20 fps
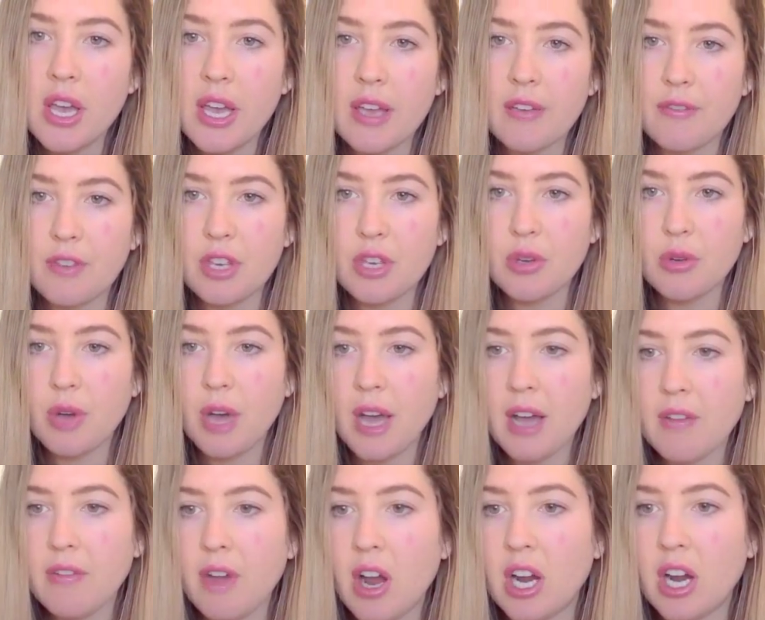if you
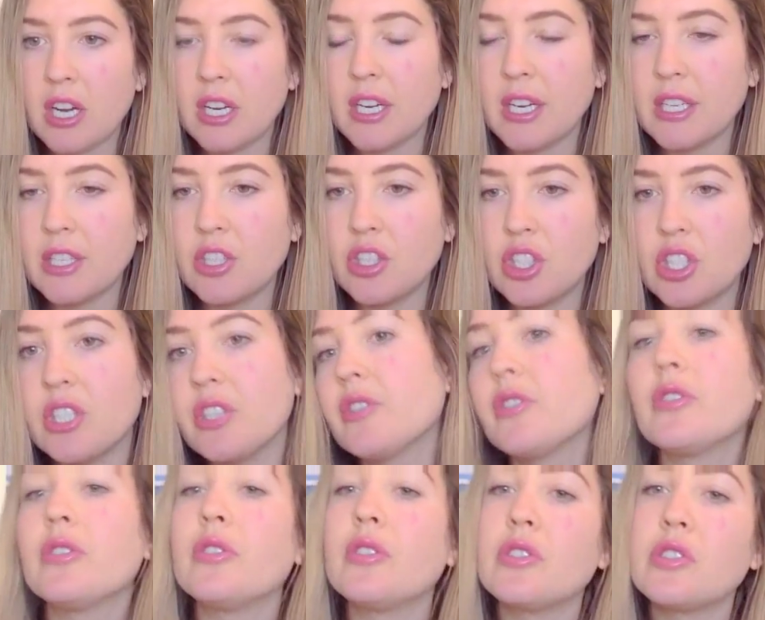have heart
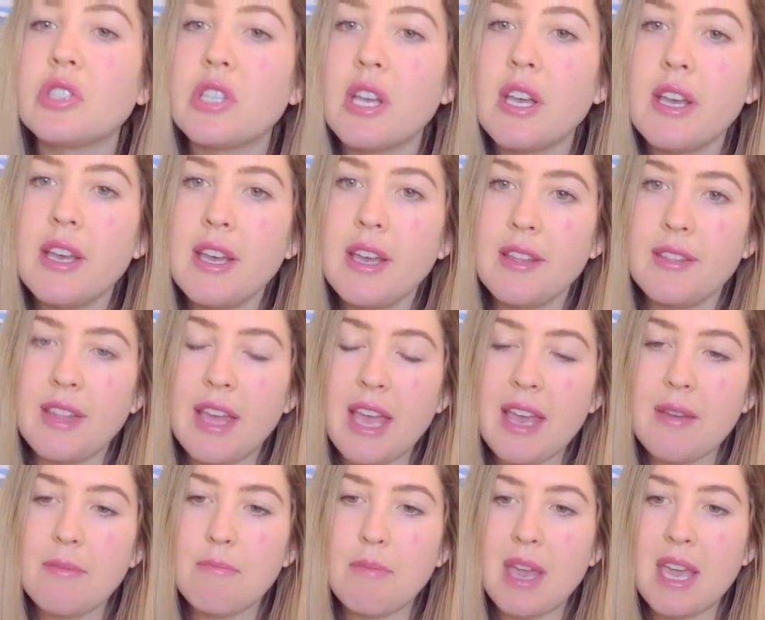issues,
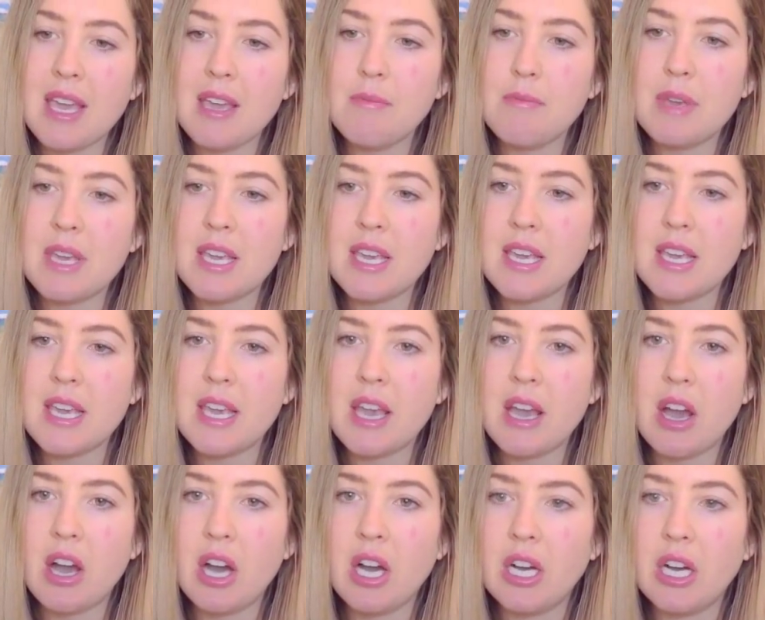it may
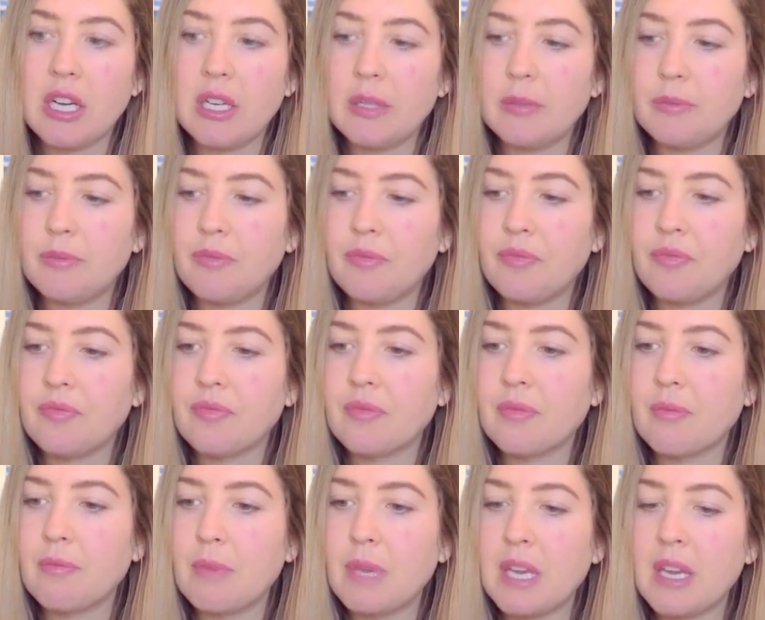be
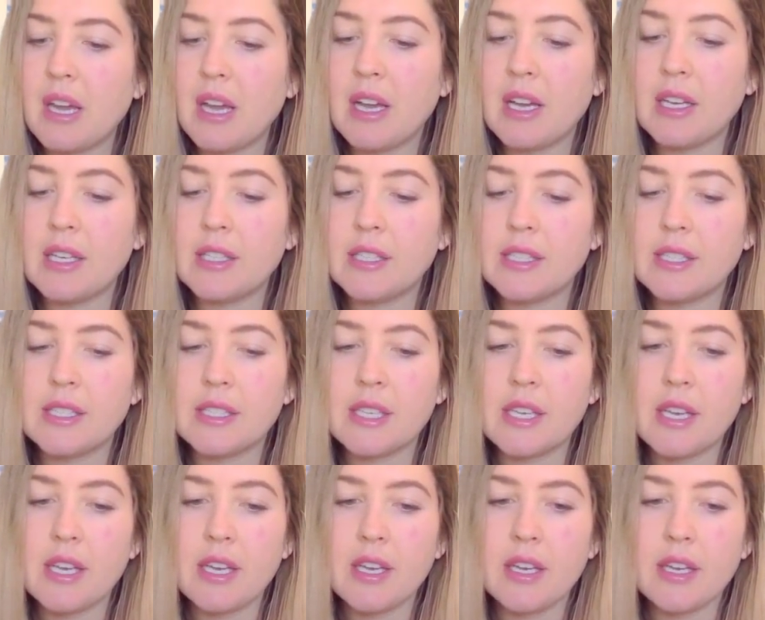because
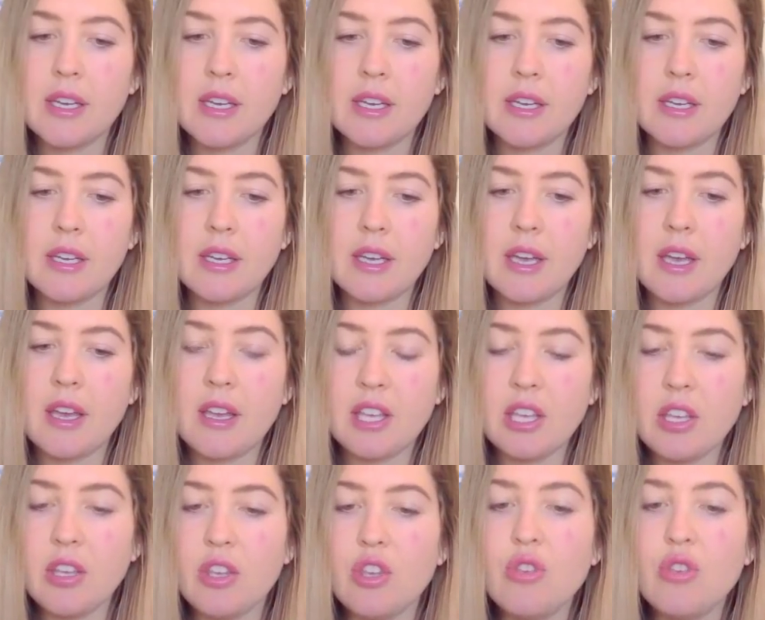
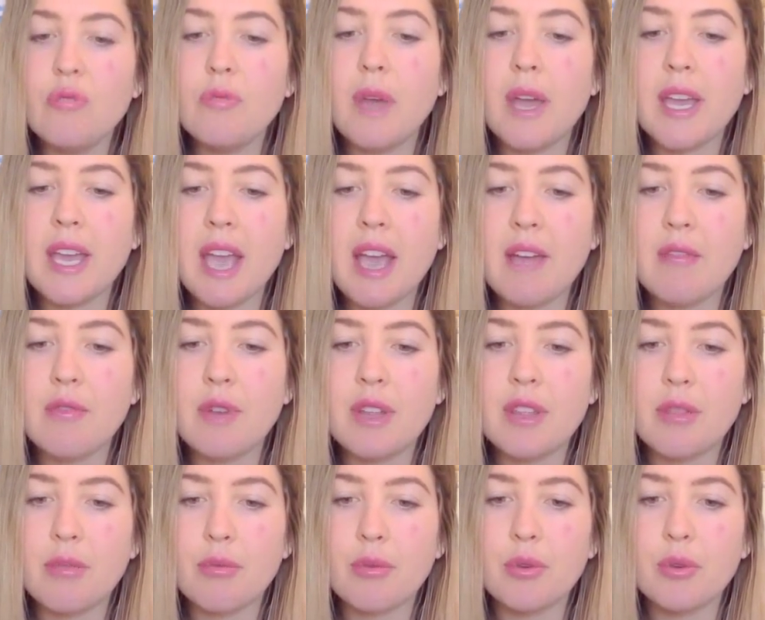you might have
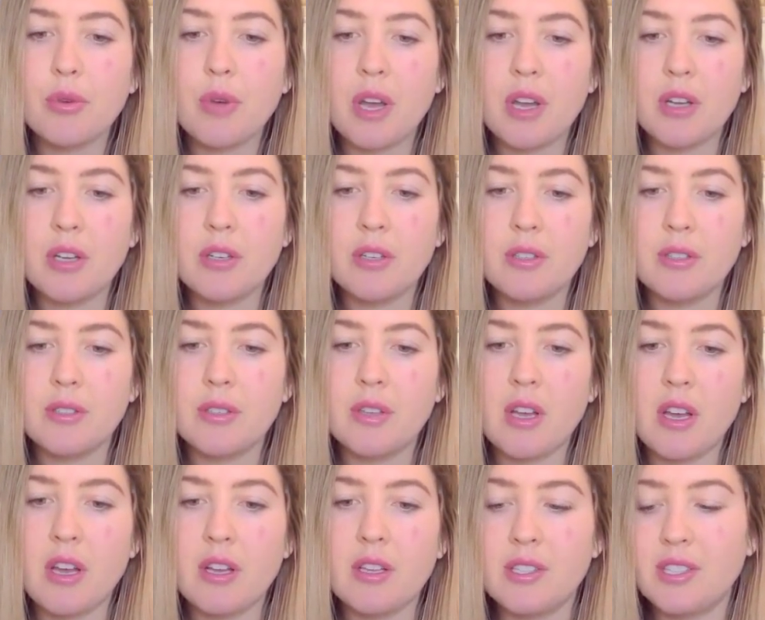went through
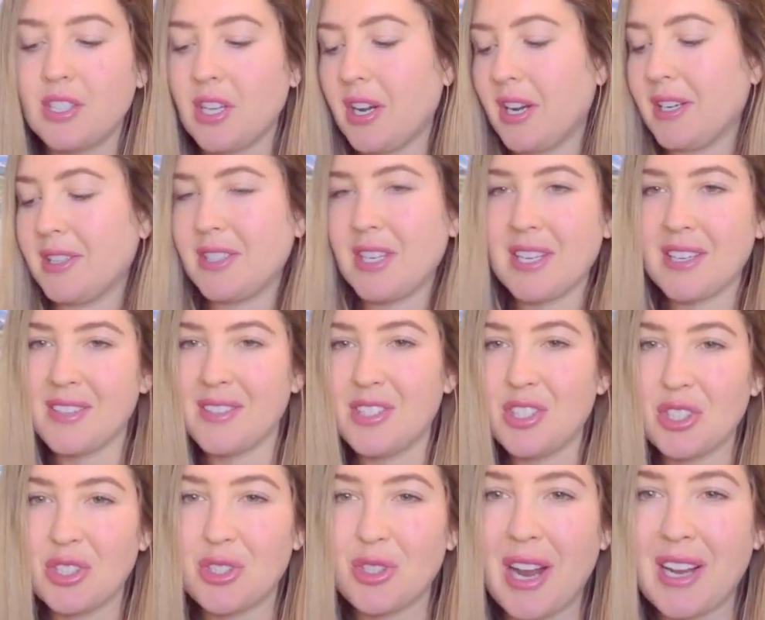sorry, she
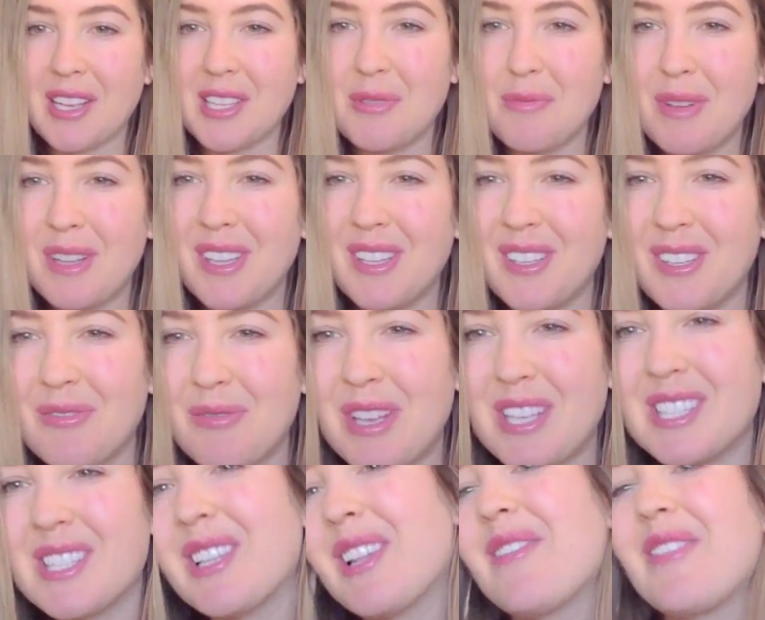distracted me a little
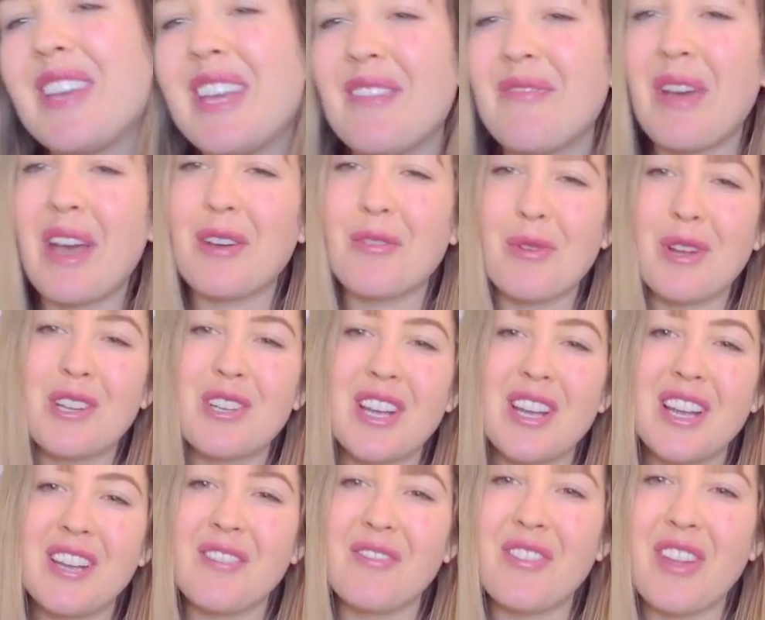bit, so let me get back on my
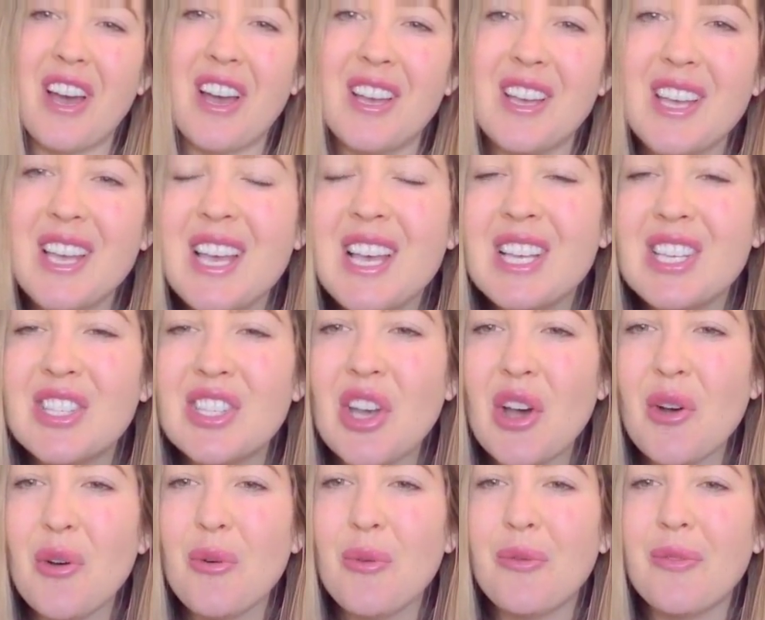train of thought.
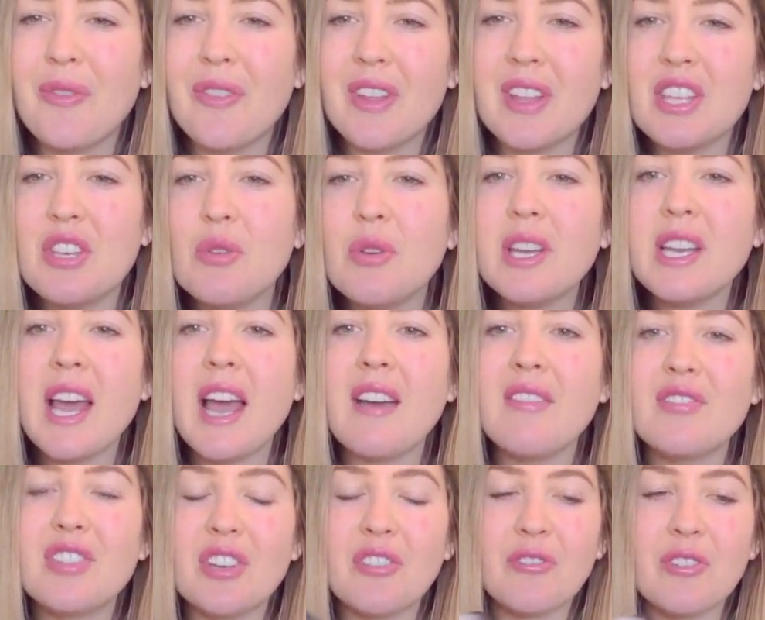So you can
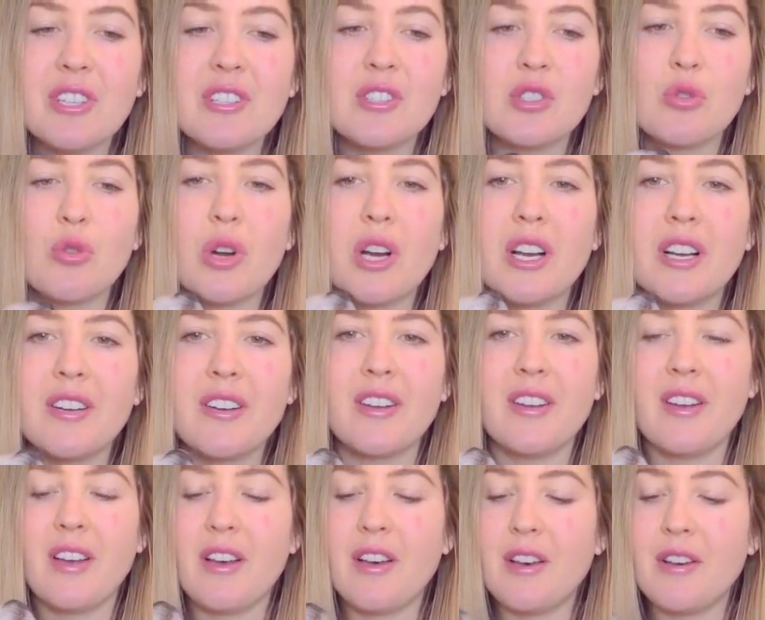have different sort
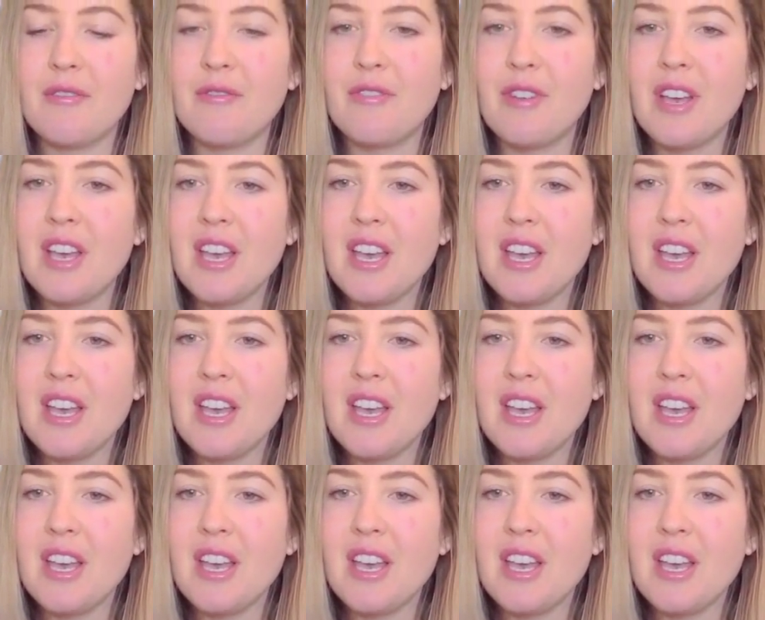of,